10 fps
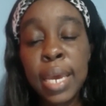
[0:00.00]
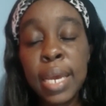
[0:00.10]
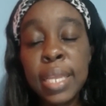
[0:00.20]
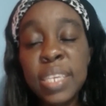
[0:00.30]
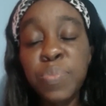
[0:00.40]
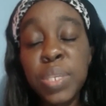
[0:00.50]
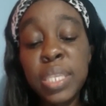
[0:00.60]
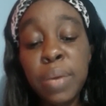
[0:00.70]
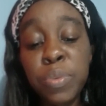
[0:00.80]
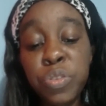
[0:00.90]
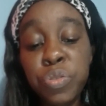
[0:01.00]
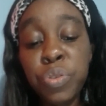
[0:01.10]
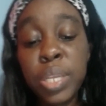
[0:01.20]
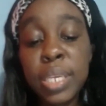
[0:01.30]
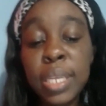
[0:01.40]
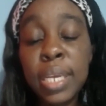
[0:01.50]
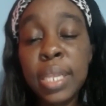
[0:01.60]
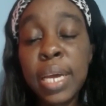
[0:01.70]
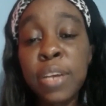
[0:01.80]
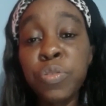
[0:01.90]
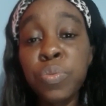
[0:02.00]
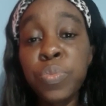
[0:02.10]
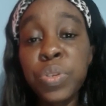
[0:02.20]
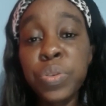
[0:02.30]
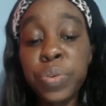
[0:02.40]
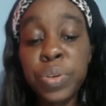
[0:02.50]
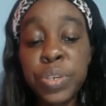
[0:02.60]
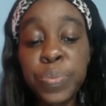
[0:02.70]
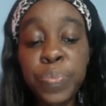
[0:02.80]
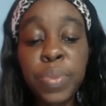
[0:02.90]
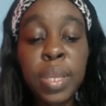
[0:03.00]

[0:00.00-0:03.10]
It has been demonstrated in classroom research